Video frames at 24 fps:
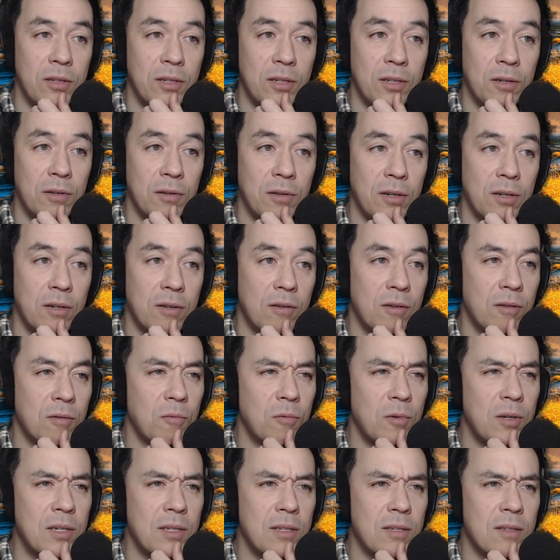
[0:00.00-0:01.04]
go there. Or
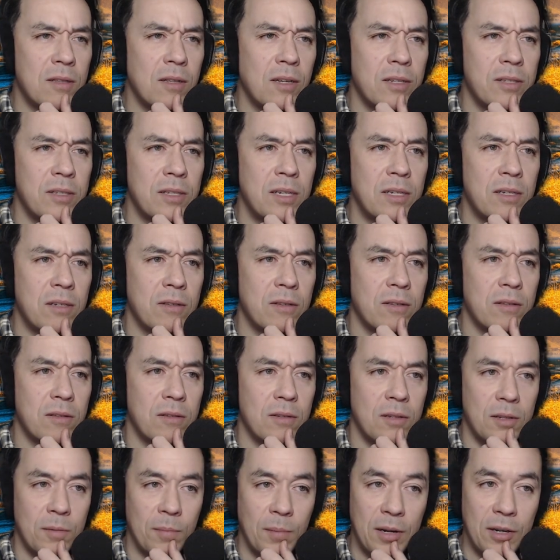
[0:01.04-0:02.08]
what is Los Angeles?
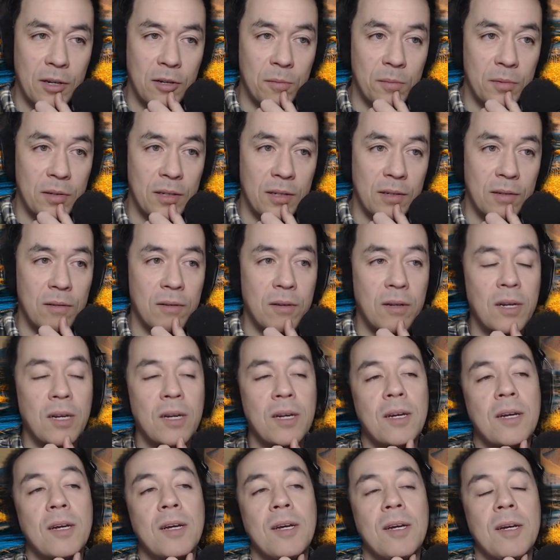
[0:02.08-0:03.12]
It's my hometown.
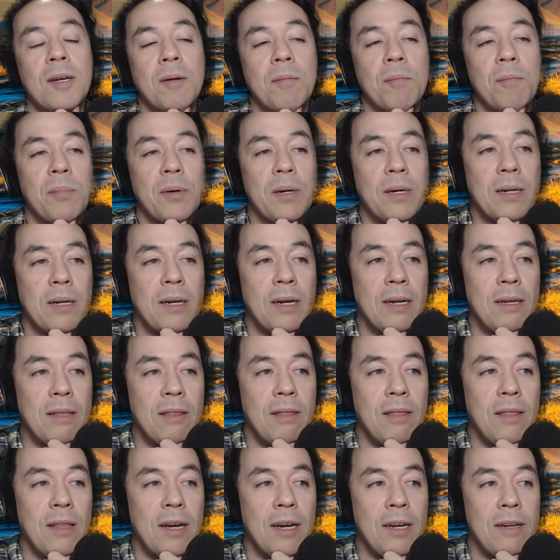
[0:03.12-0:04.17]
But
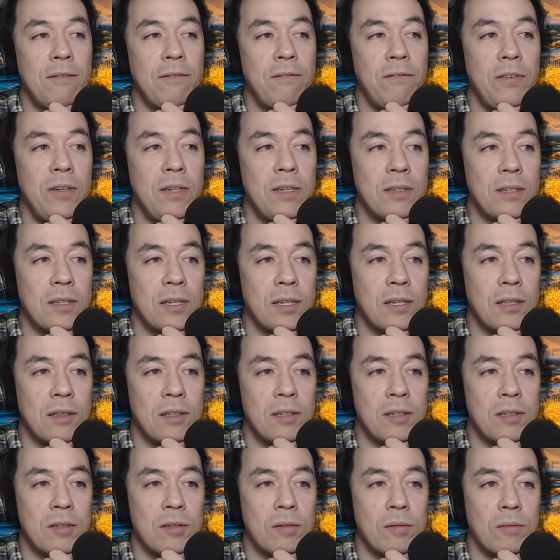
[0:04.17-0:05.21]
I feel like
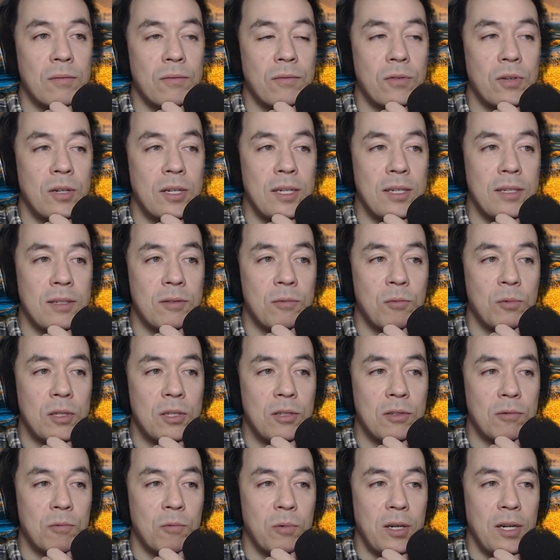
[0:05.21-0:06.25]
this phrase, which
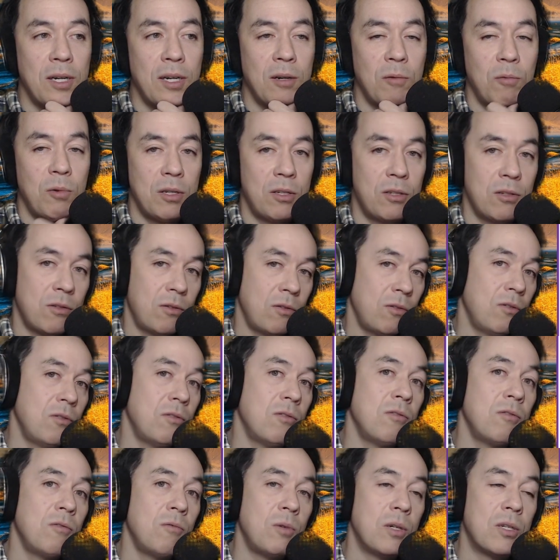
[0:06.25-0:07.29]
is where, which is
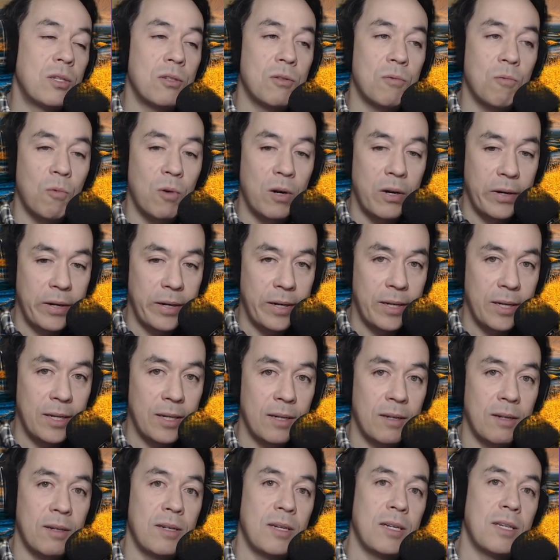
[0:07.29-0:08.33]
who, which is
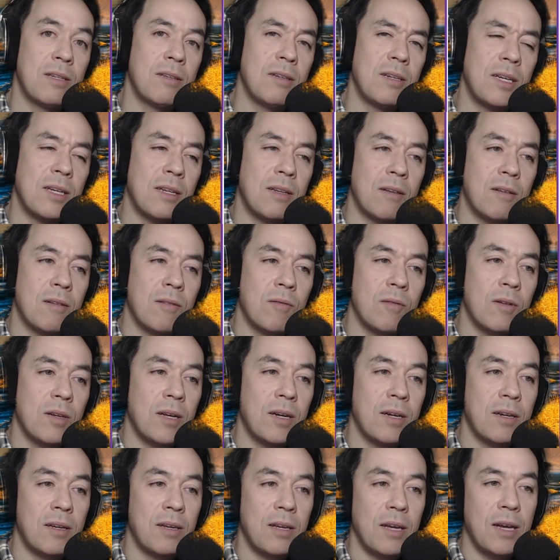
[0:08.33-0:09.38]
why, it
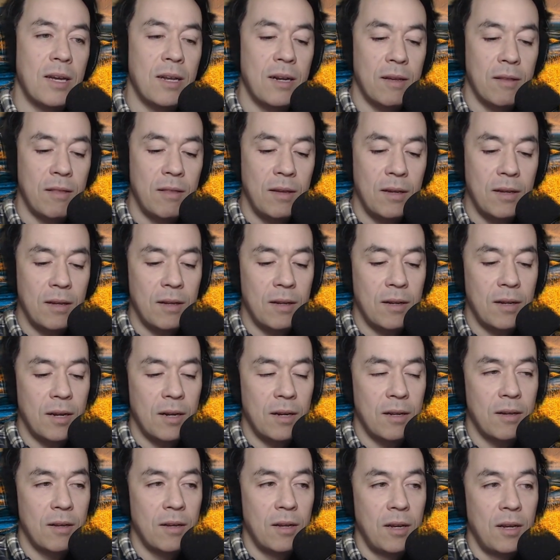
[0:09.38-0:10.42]
again, I think it
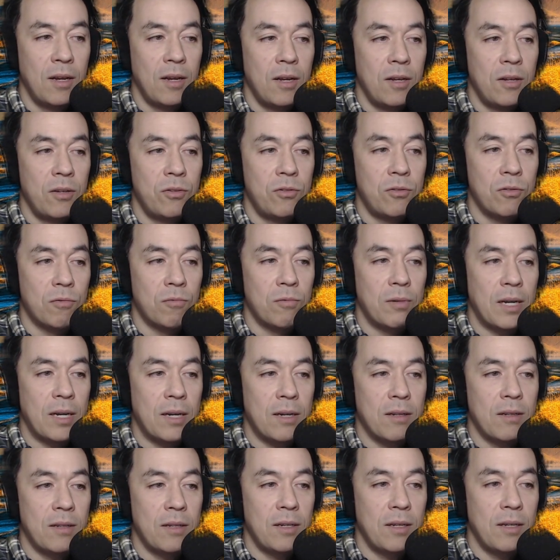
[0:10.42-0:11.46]
kind of
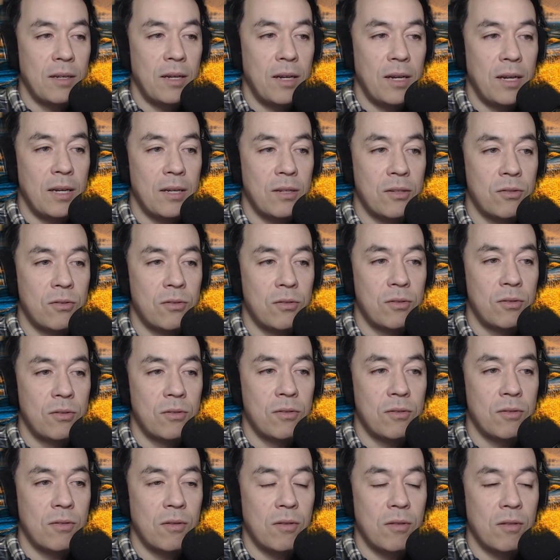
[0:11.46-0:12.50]
directly
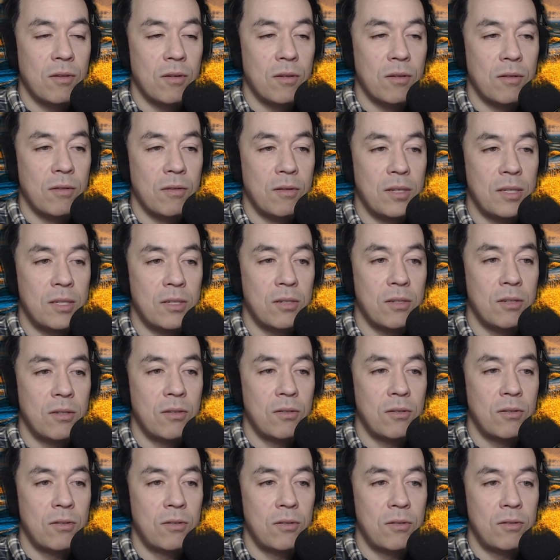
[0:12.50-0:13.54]
answers the
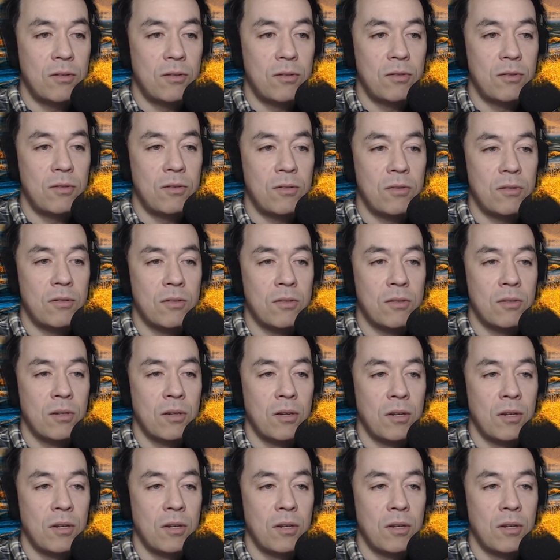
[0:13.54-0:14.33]
listener's